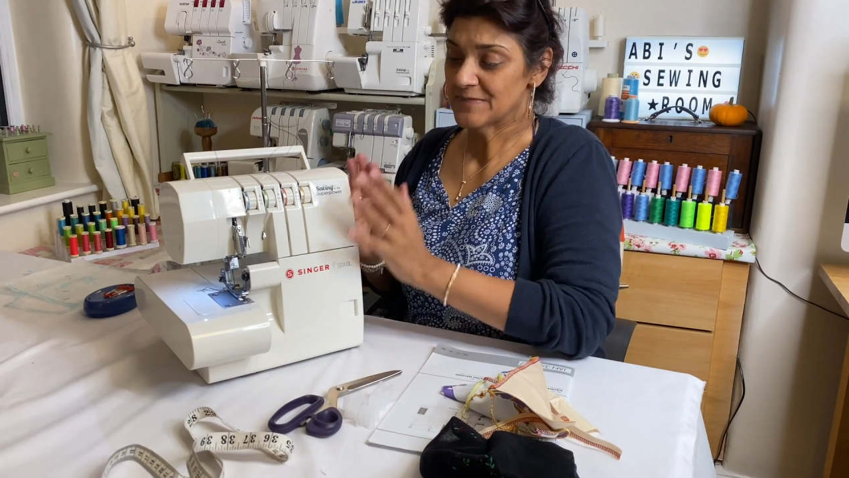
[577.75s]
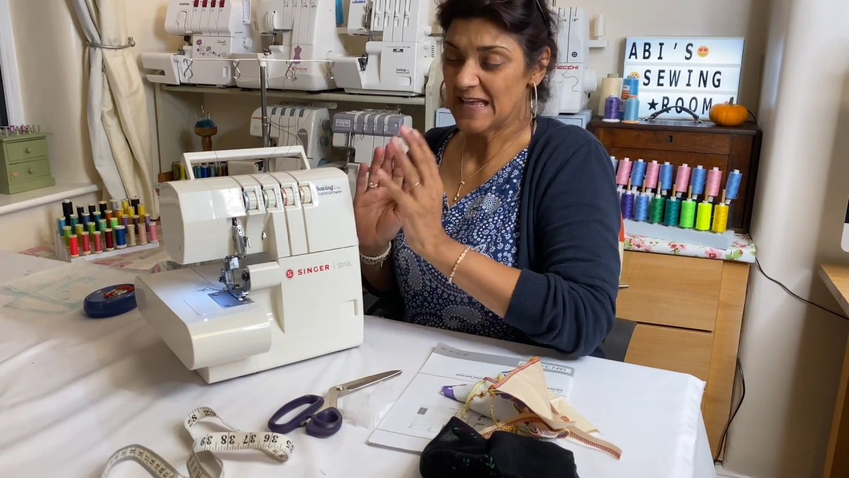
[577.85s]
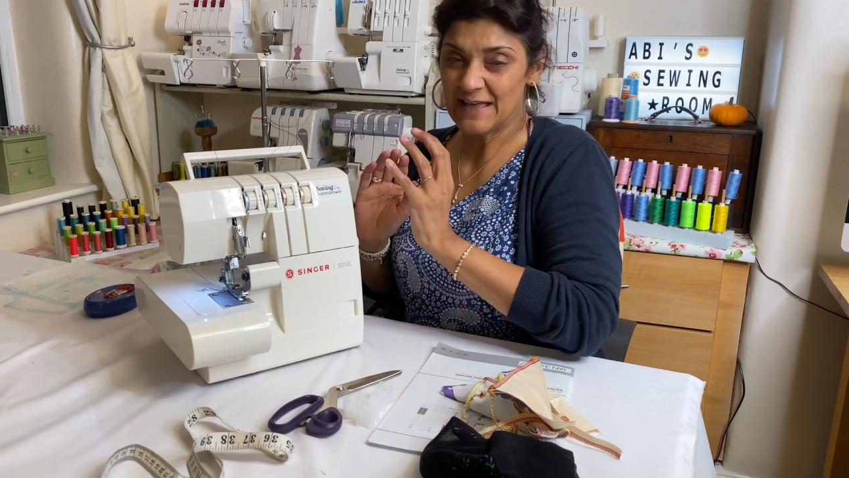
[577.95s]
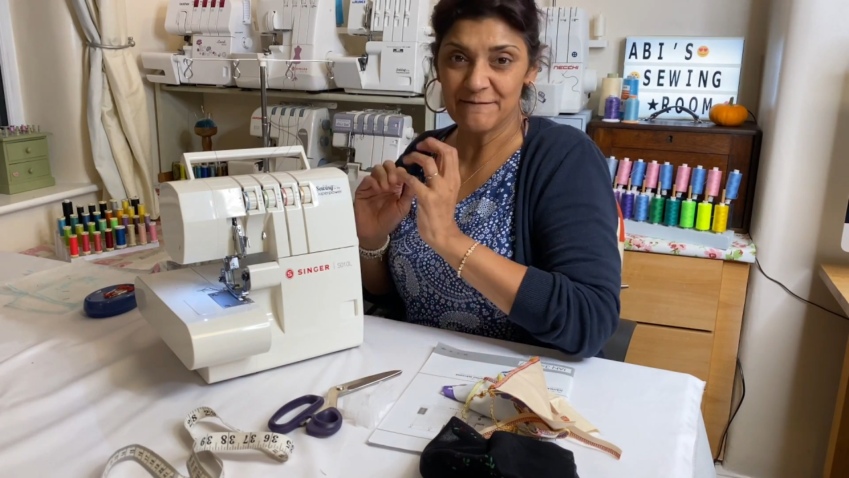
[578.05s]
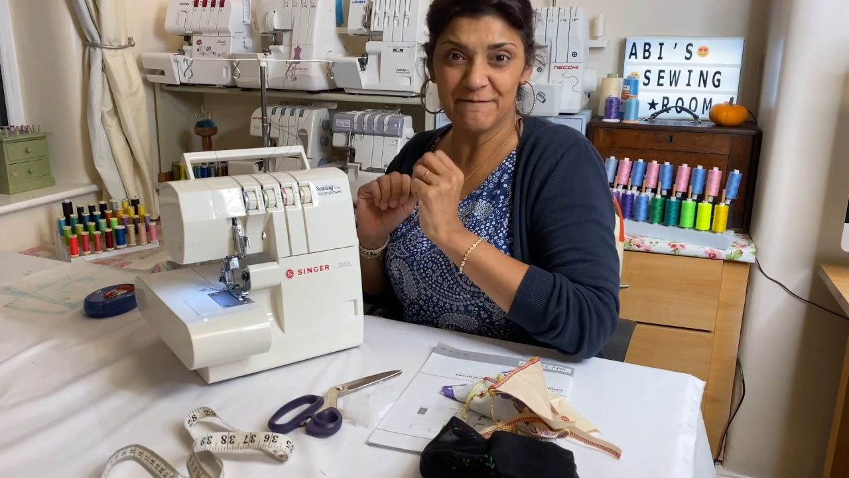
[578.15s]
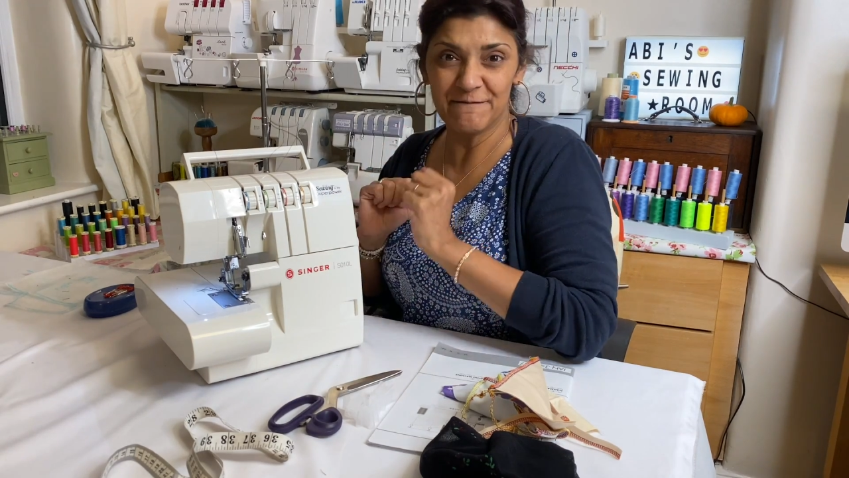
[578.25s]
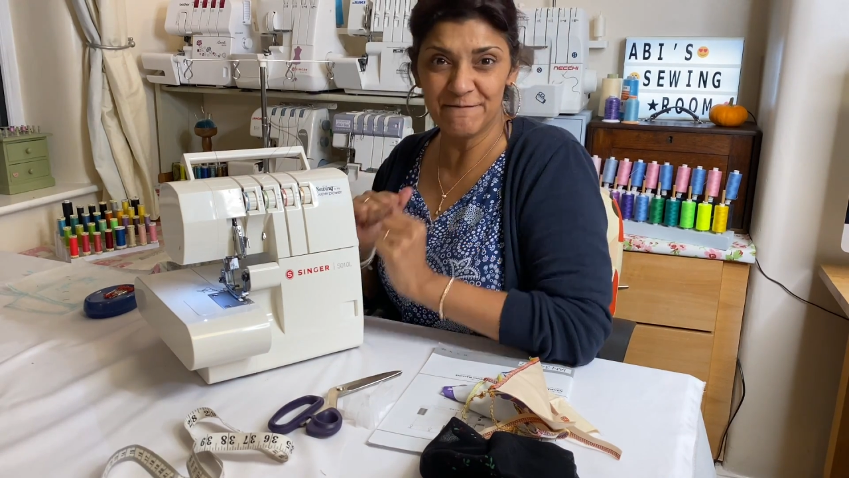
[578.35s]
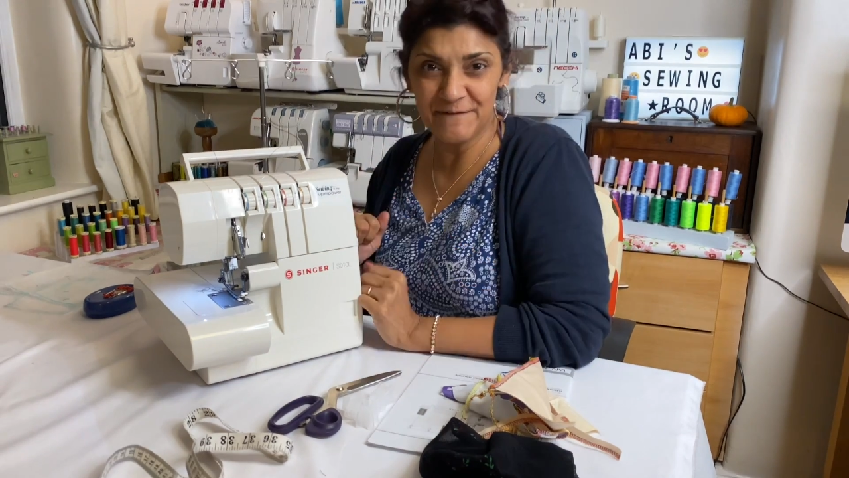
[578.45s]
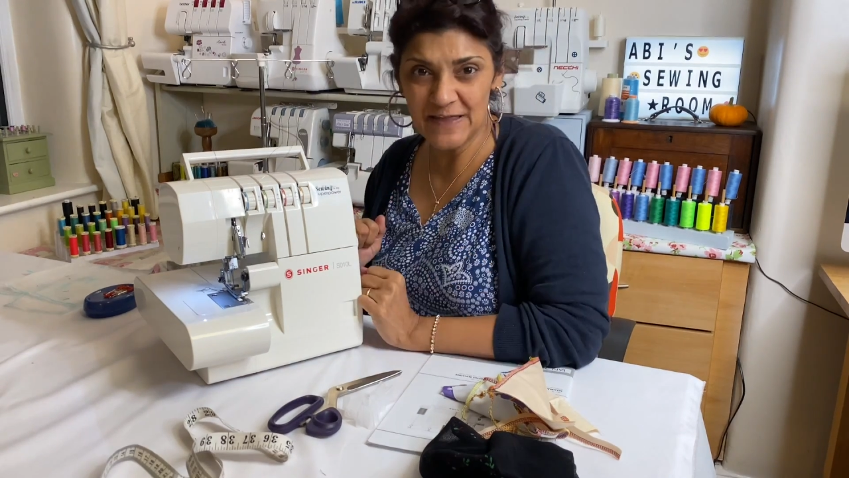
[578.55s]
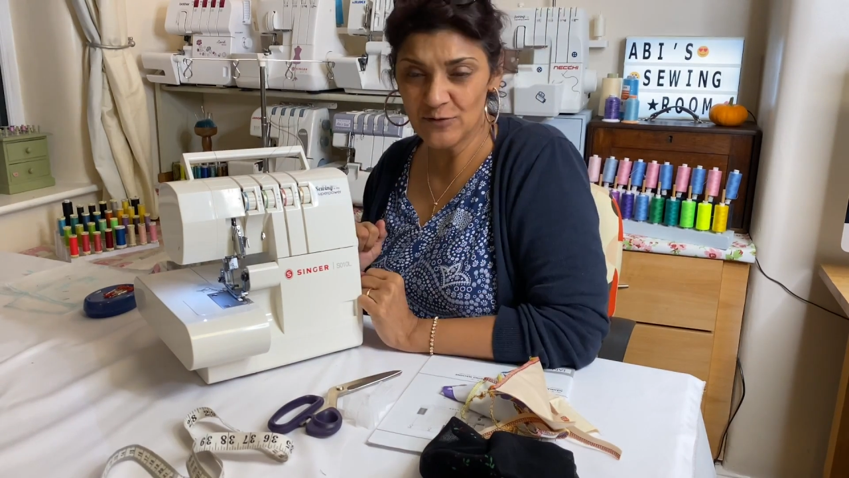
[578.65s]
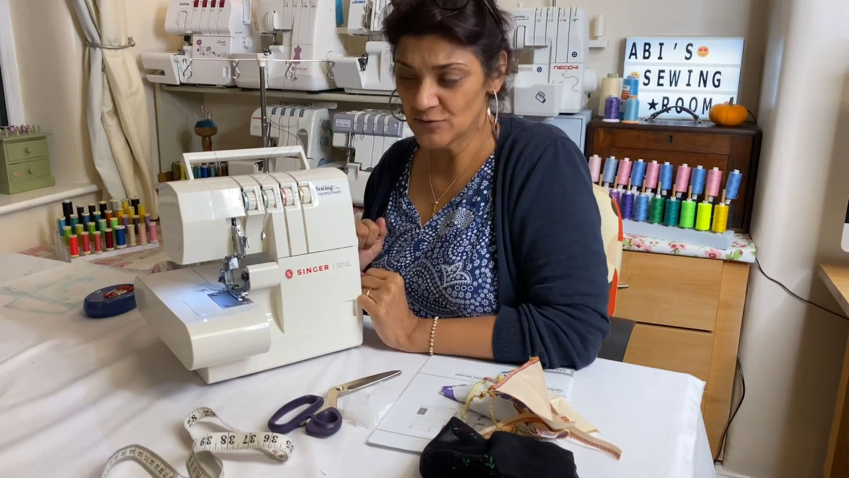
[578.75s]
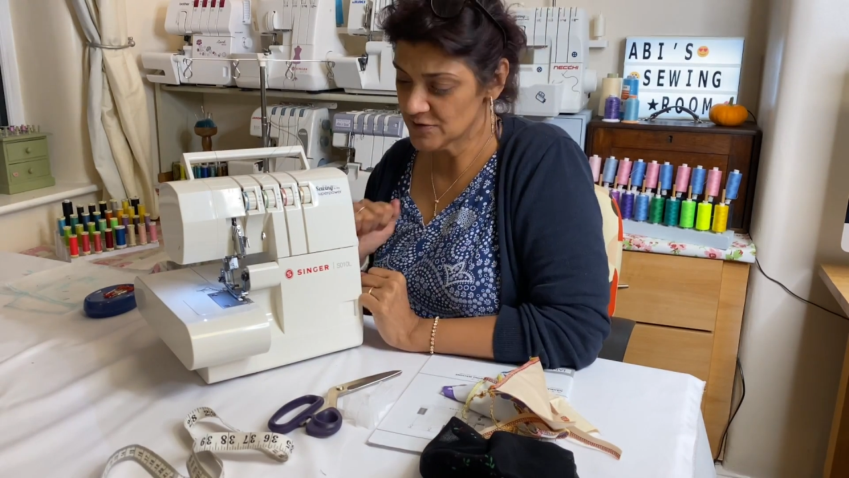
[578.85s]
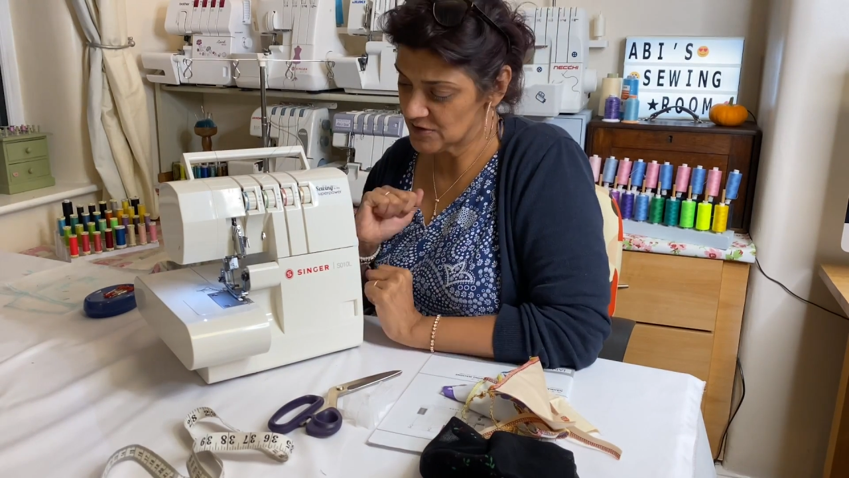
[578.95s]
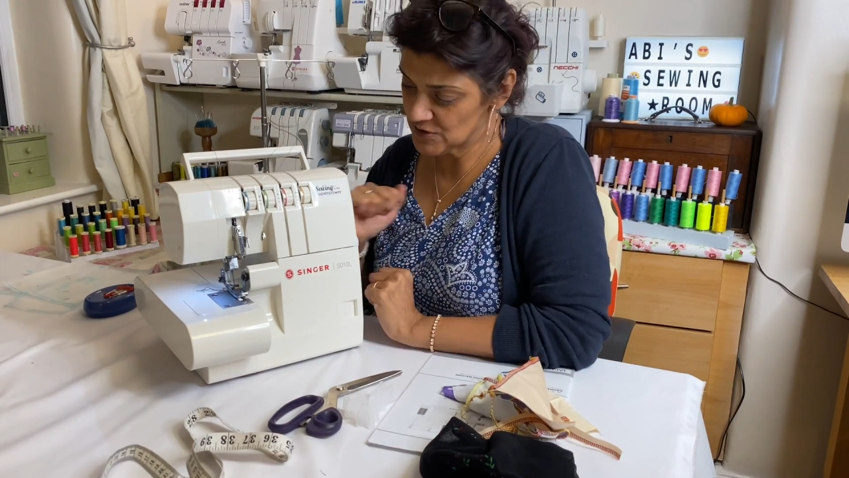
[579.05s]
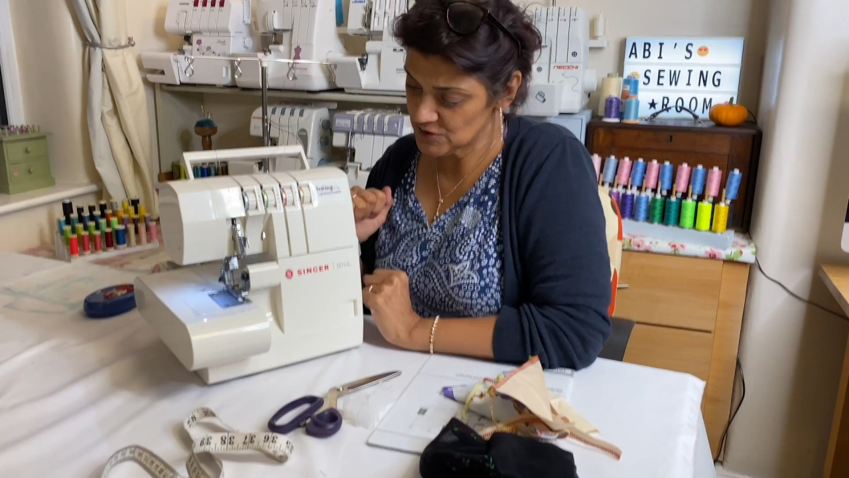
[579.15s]
It
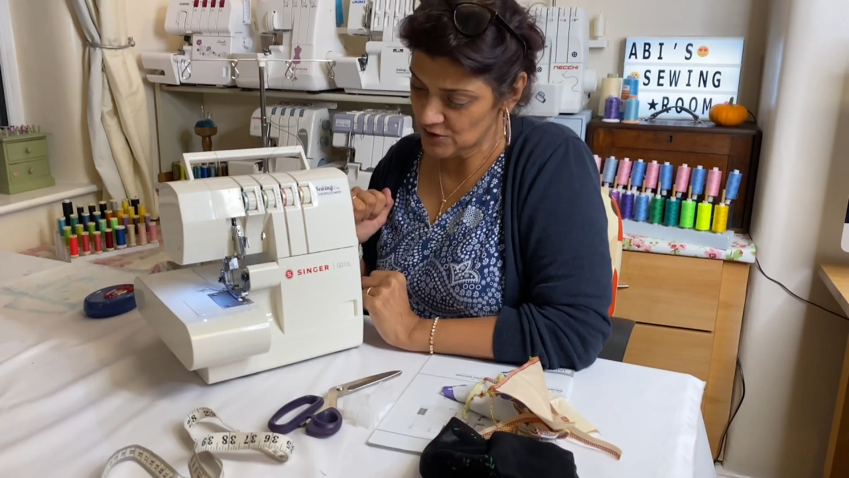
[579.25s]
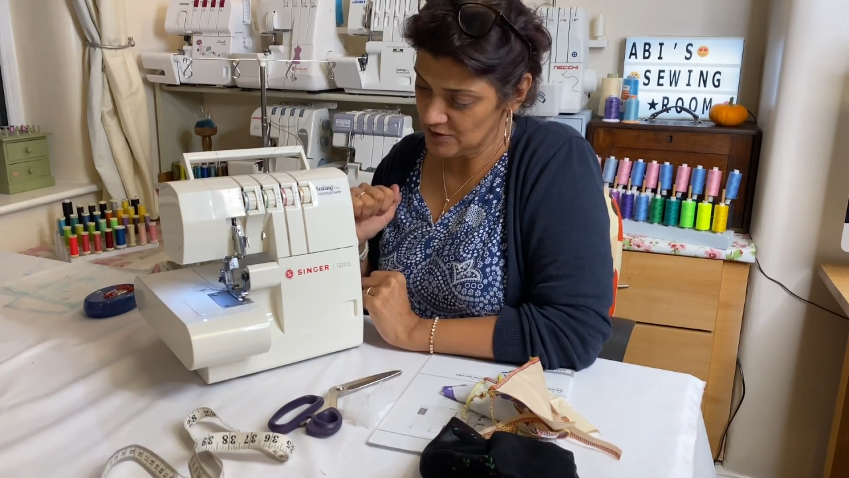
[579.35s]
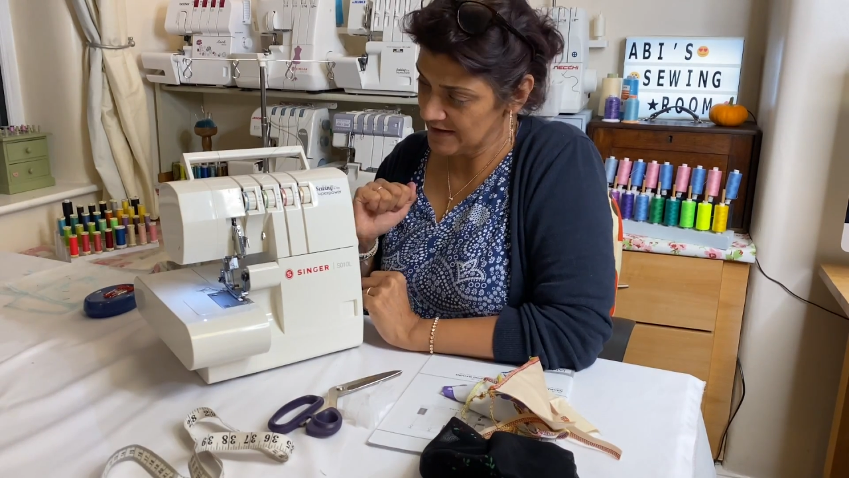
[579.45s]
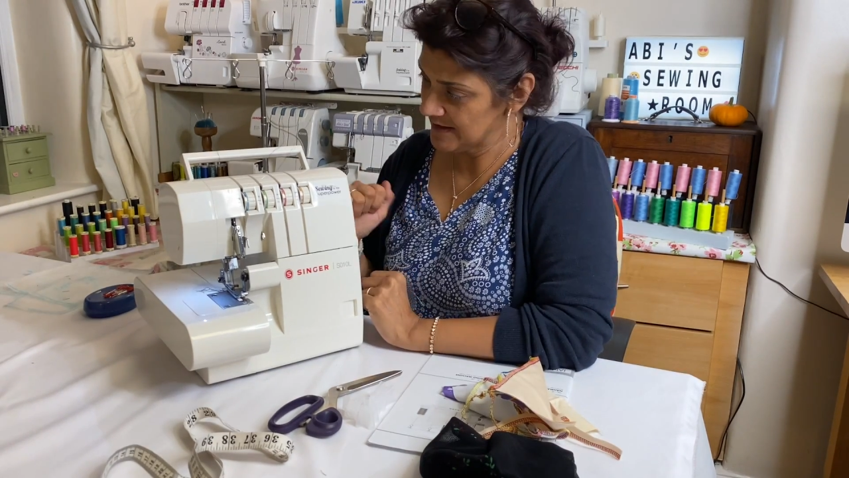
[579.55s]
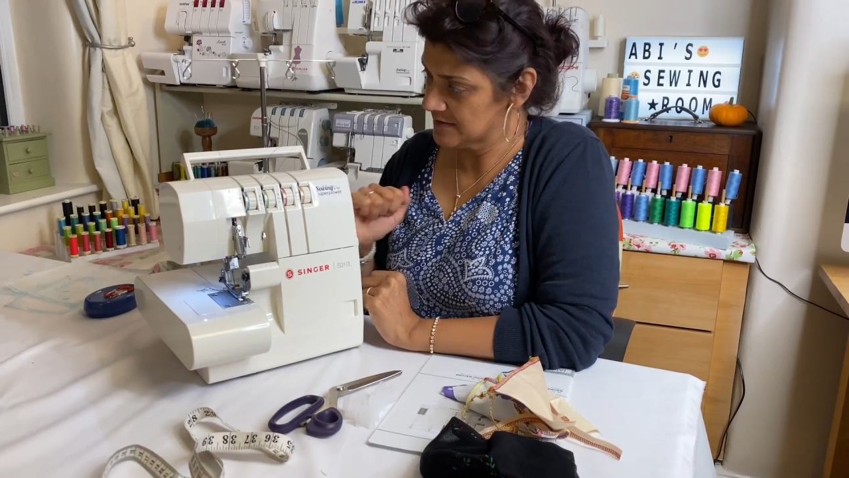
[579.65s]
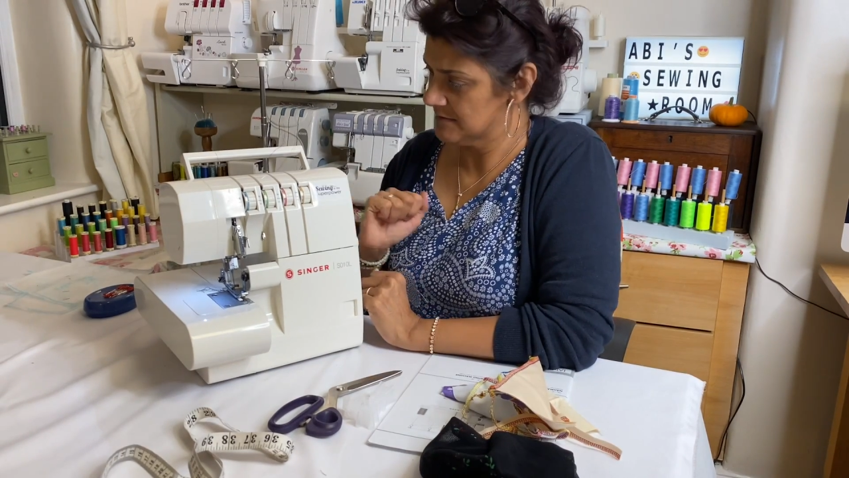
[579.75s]
feels solid.